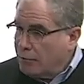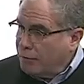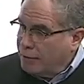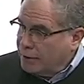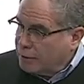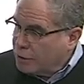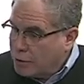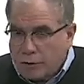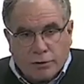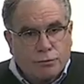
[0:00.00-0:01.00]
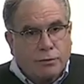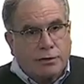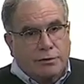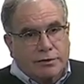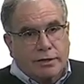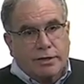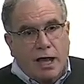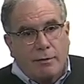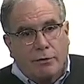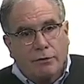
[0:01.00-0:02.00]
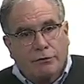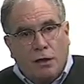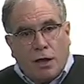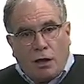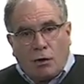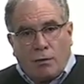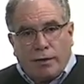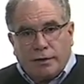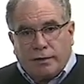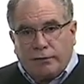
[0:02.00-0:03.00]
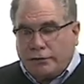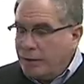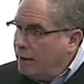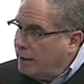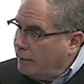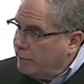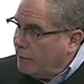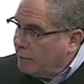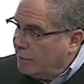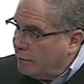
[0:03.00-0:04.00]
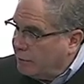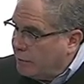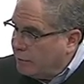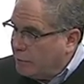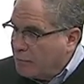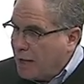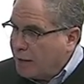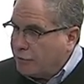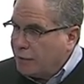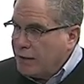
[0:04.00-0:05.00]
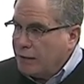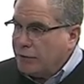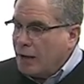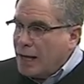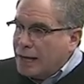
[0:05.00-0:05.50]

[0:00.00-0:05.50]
For the Kurds, whether it's the Tamils or whether it's the, it's, it's, it's, it's the Palestinians,